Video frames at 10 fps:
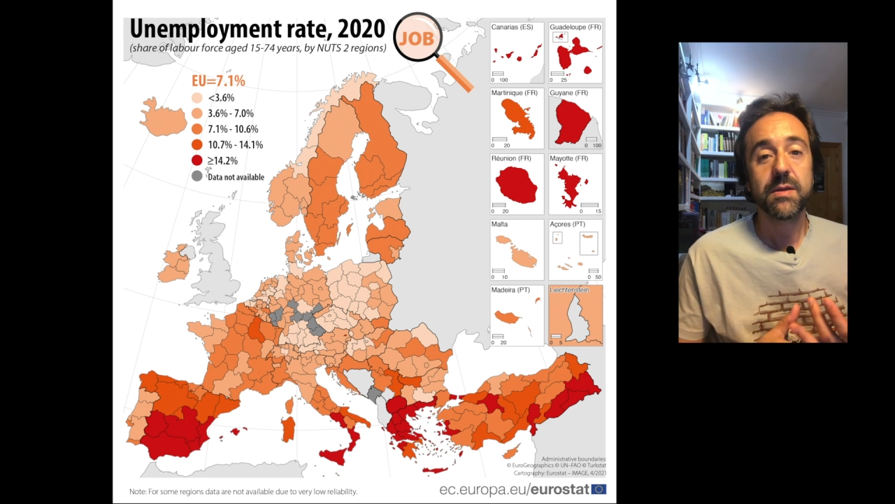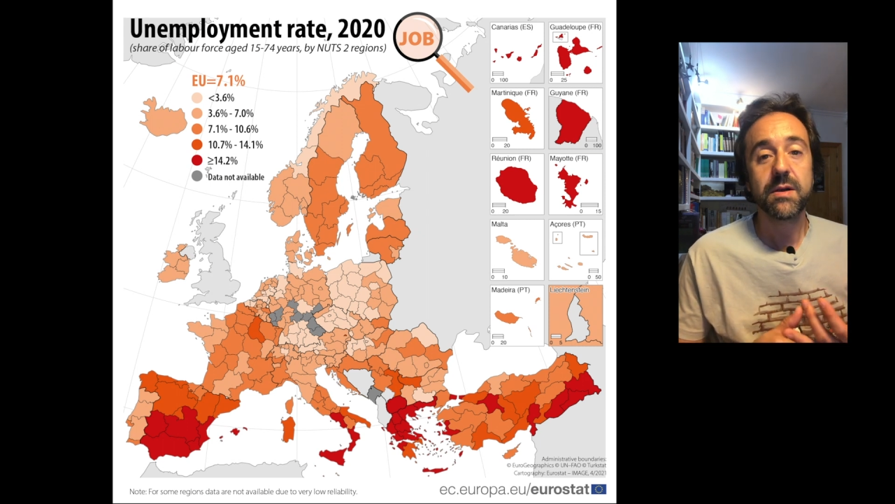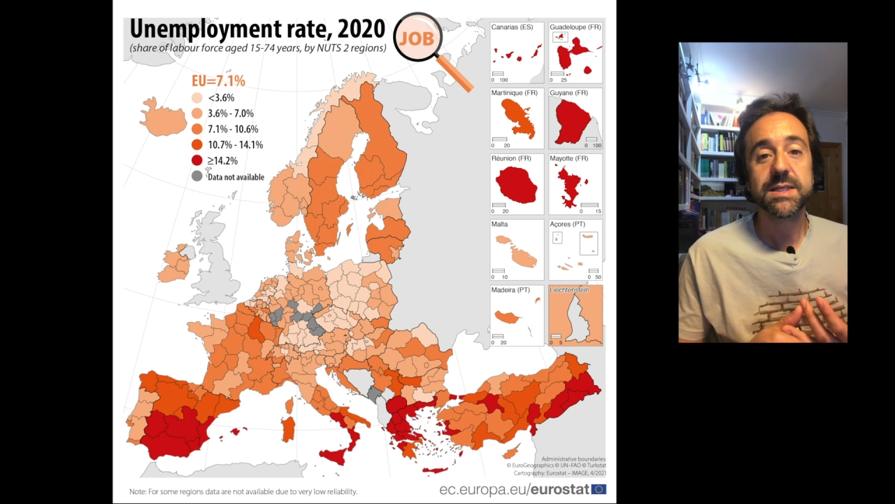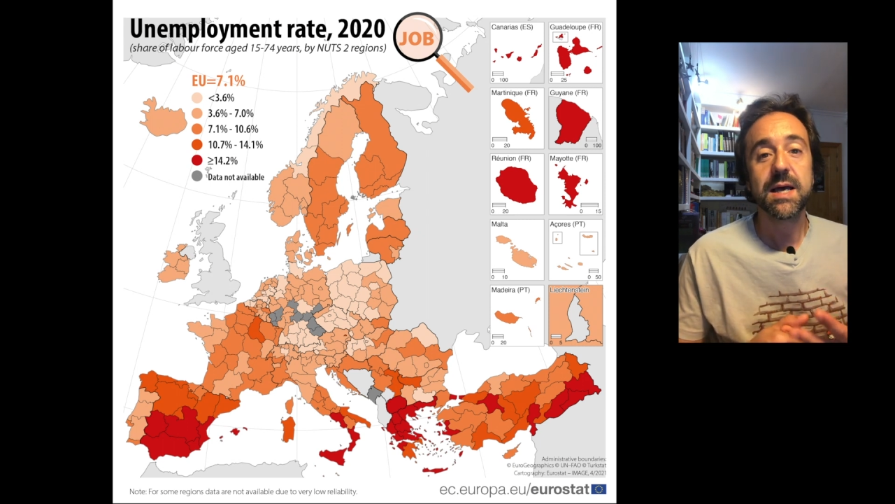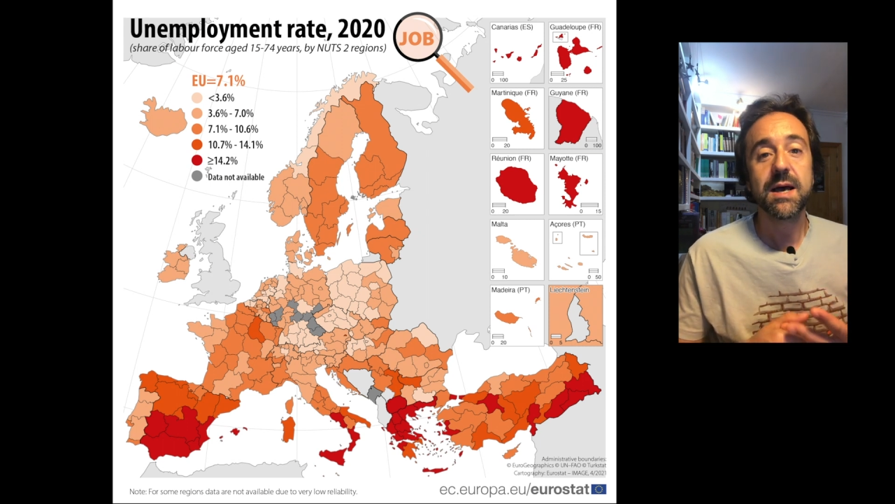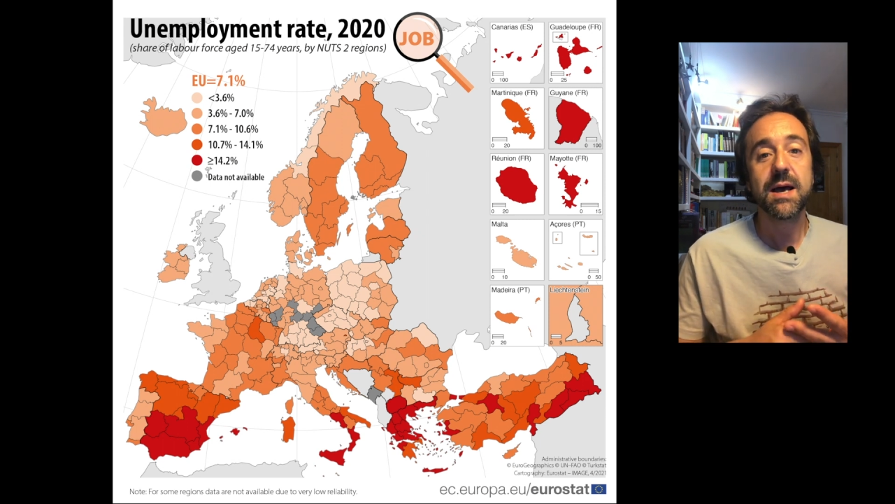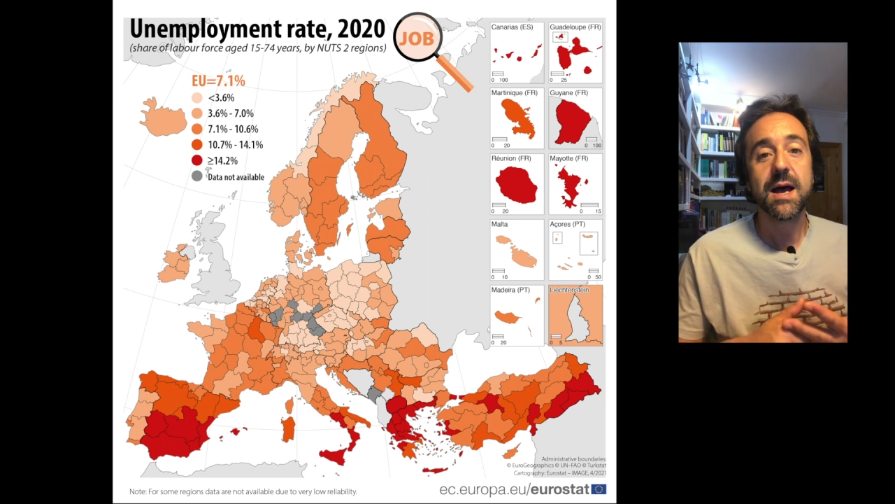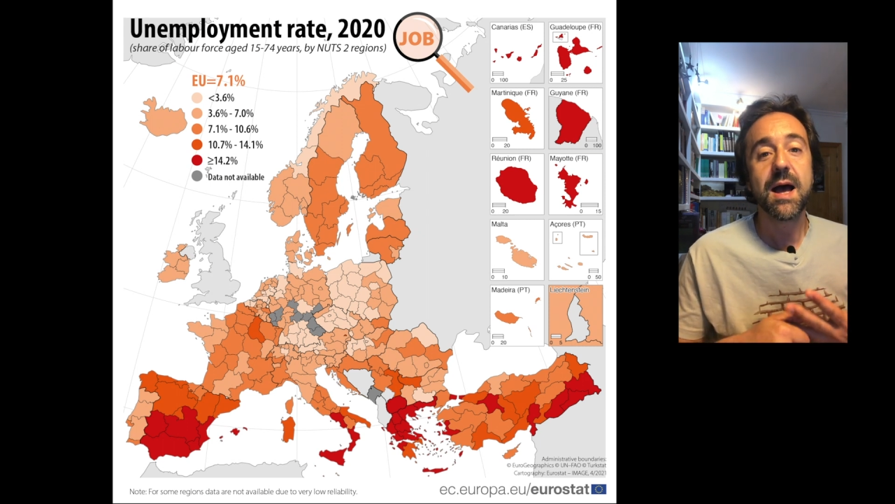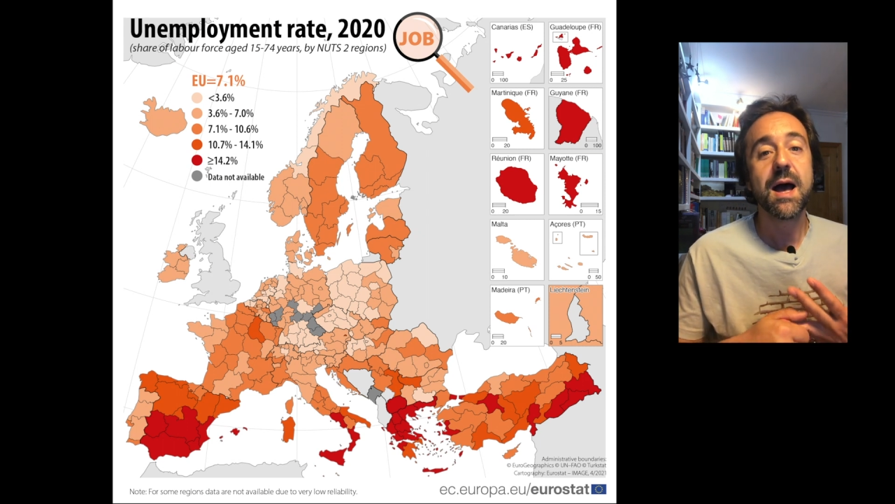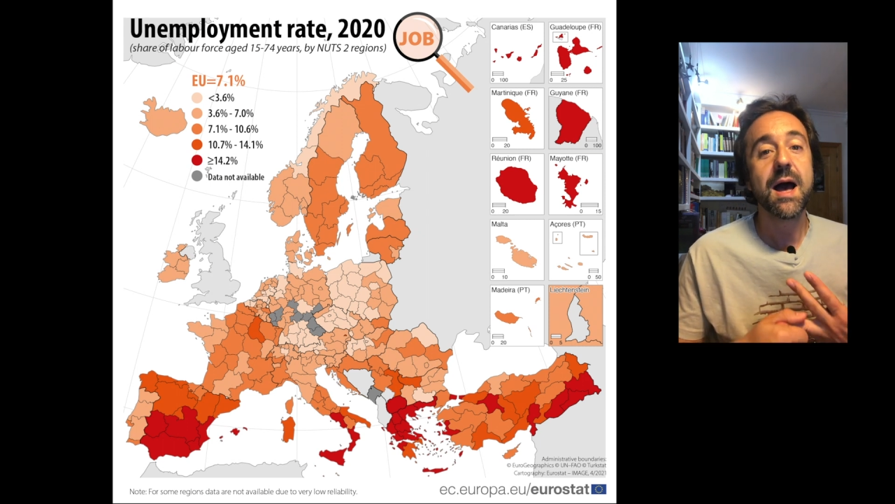there is a
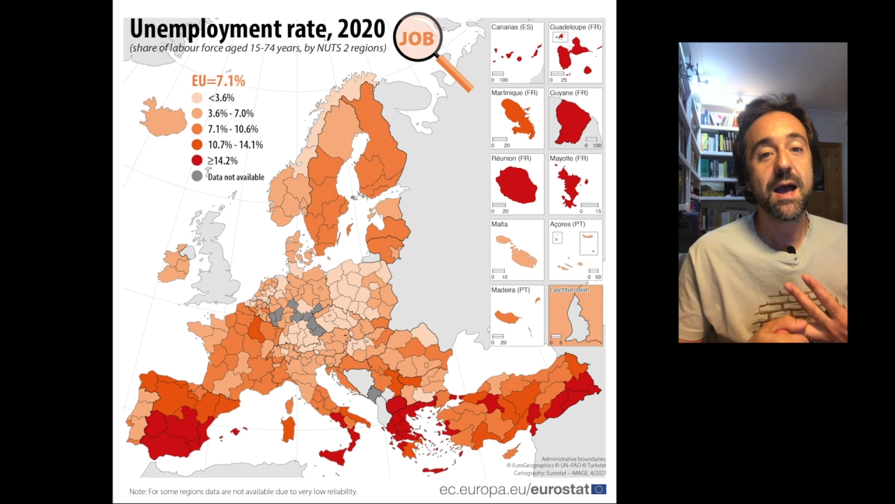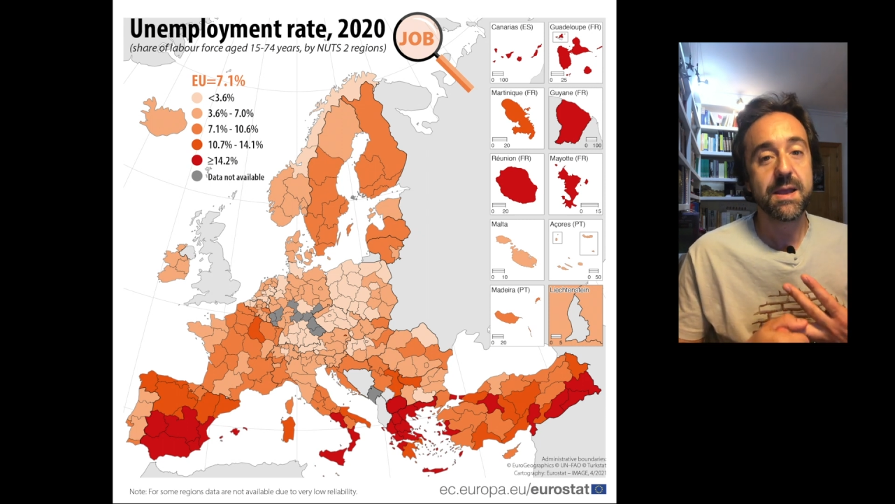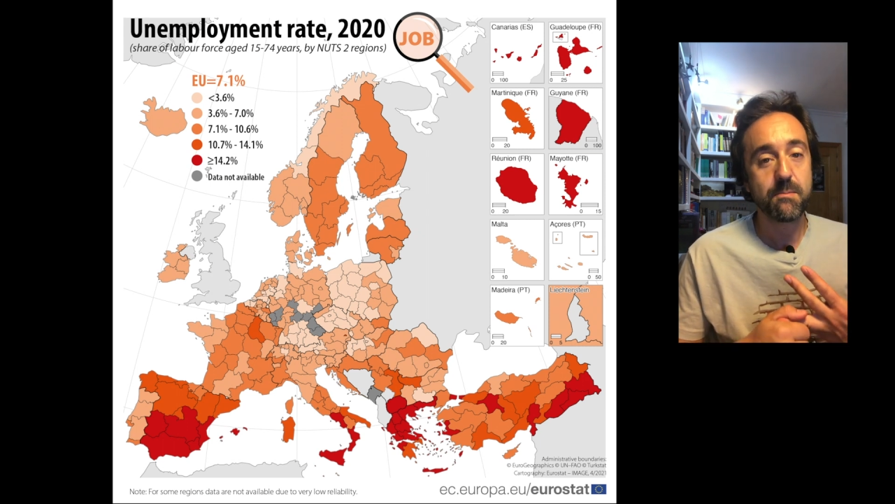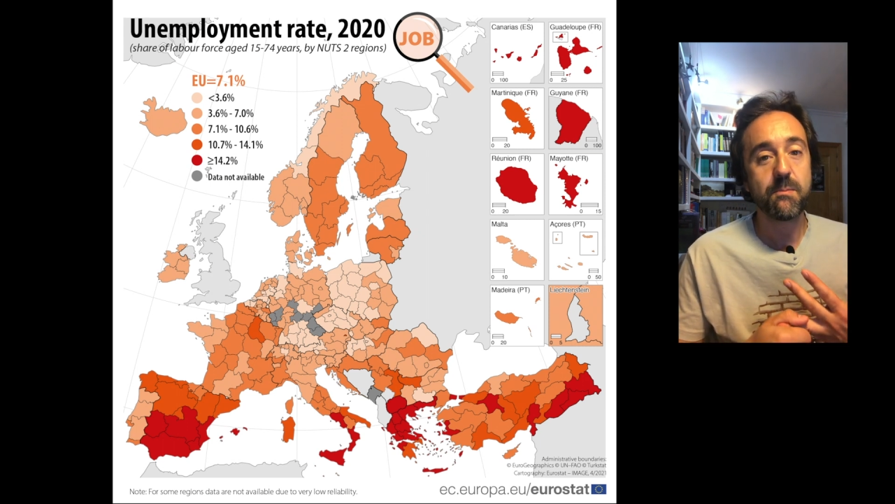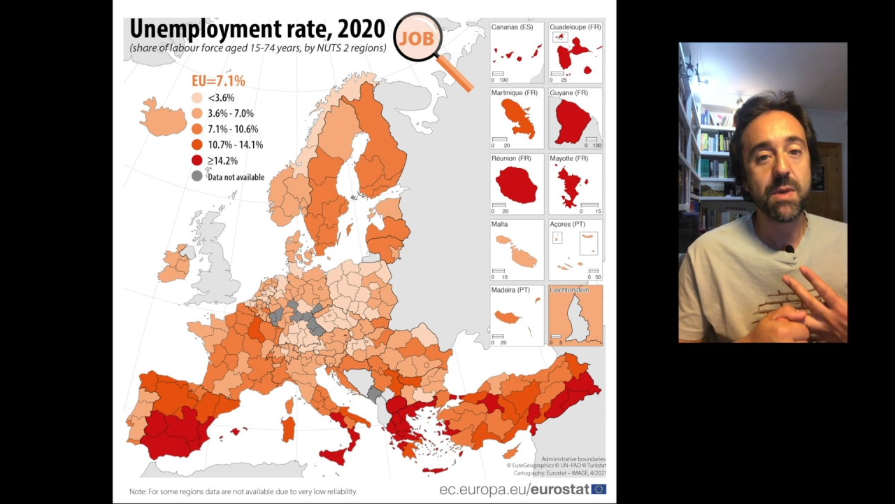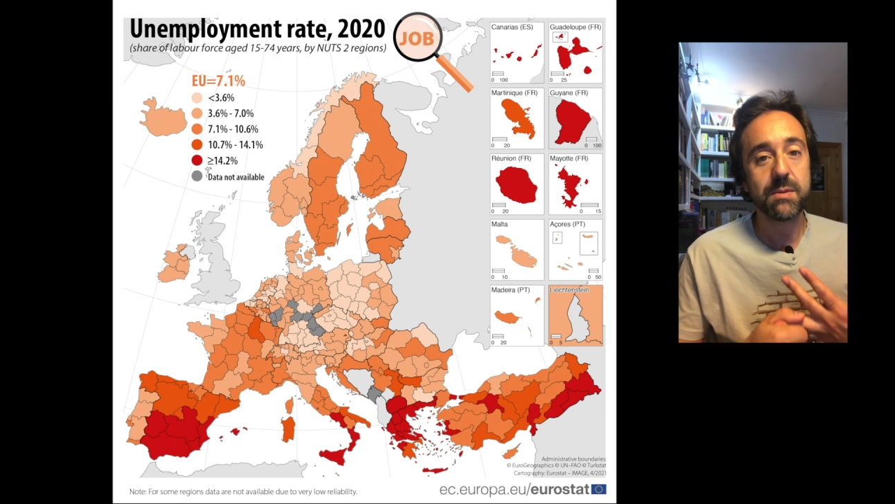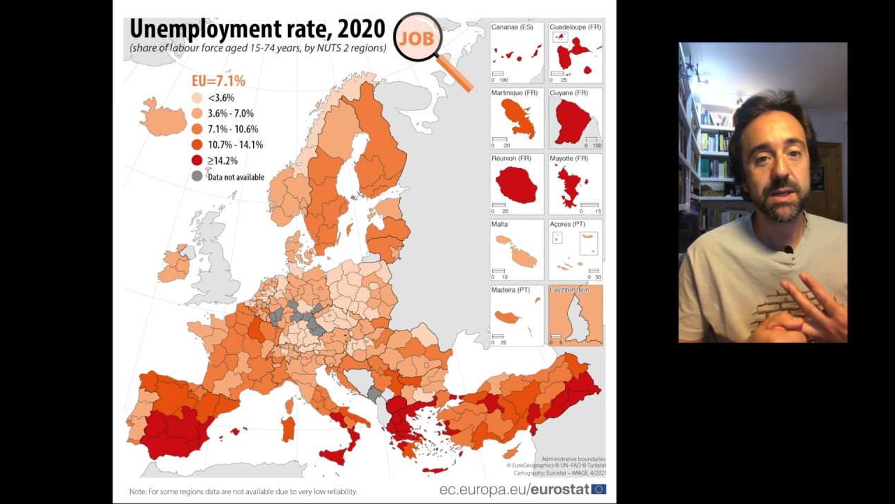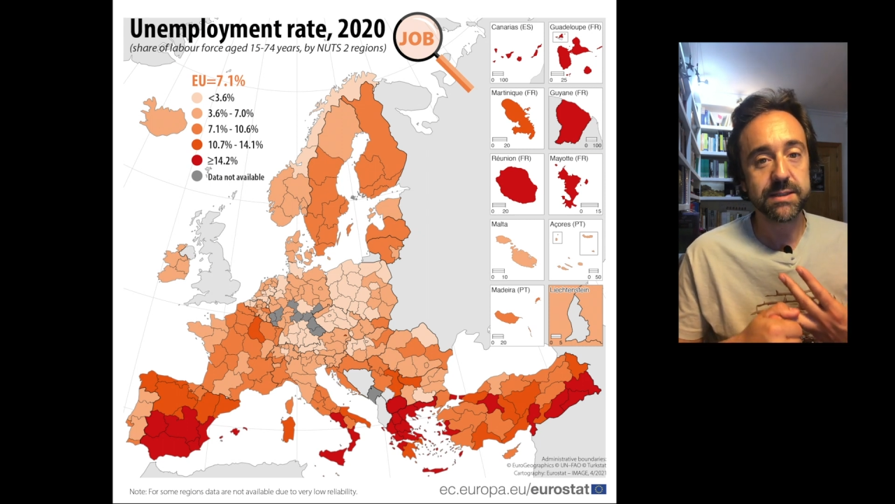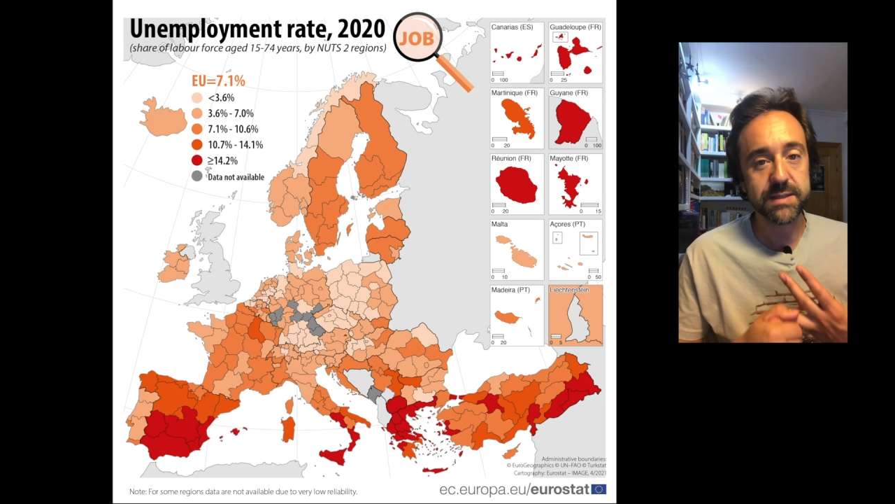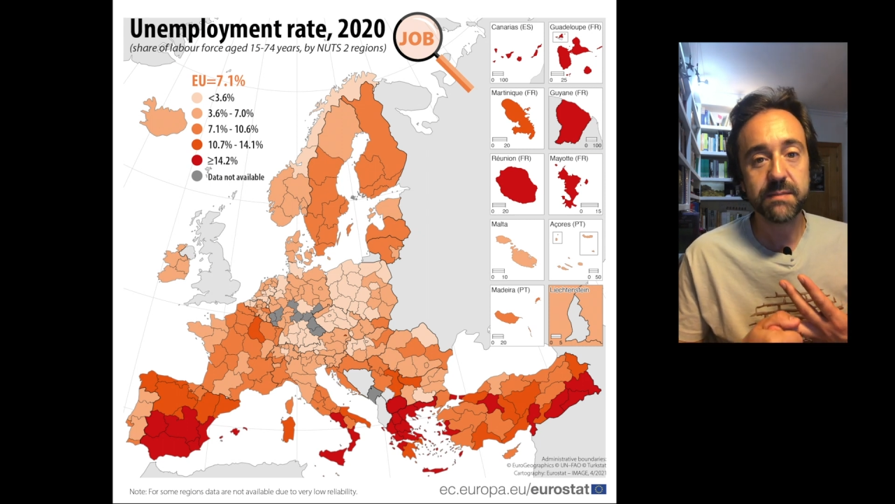high
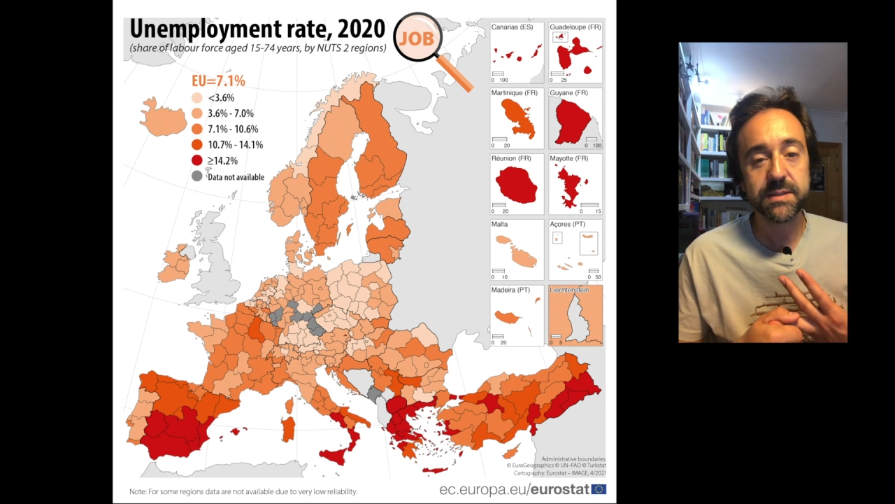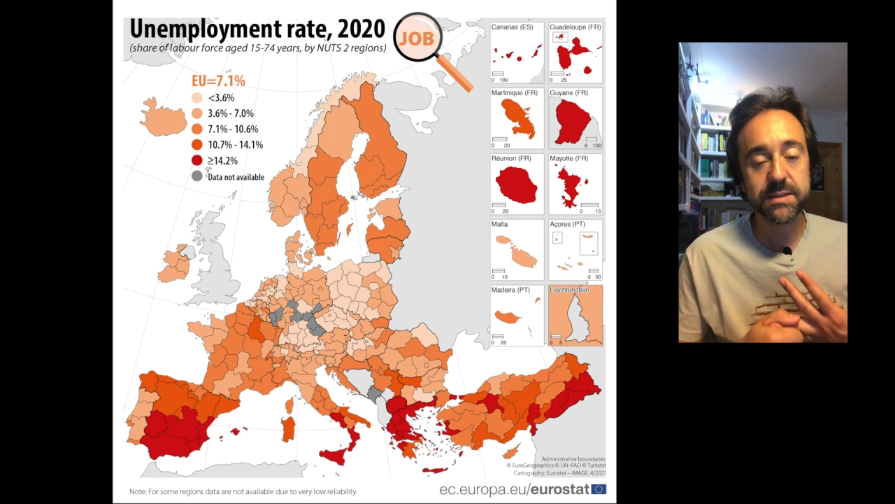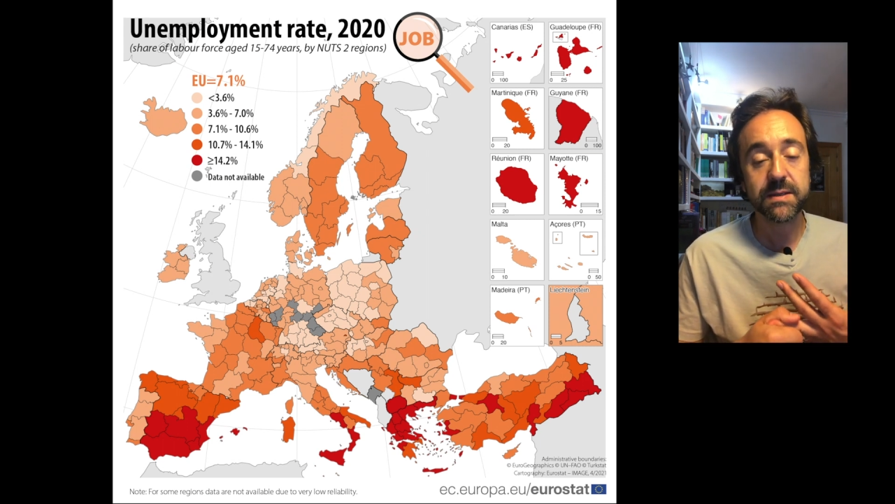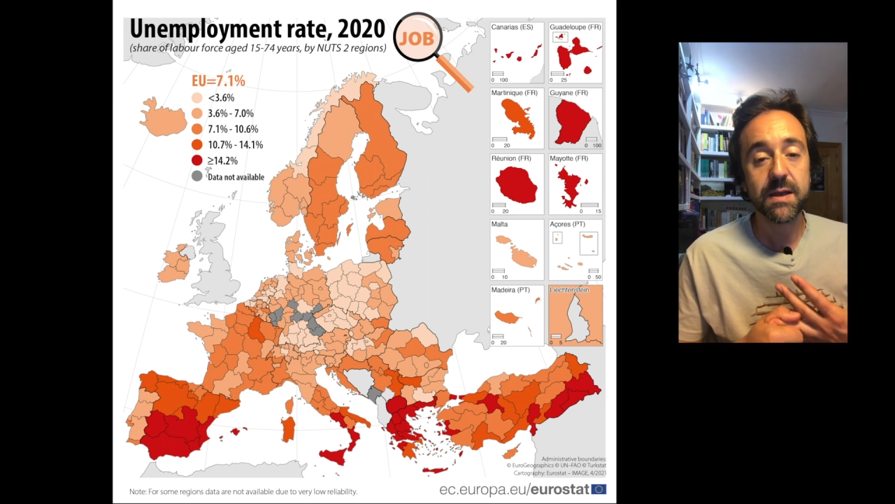public debt,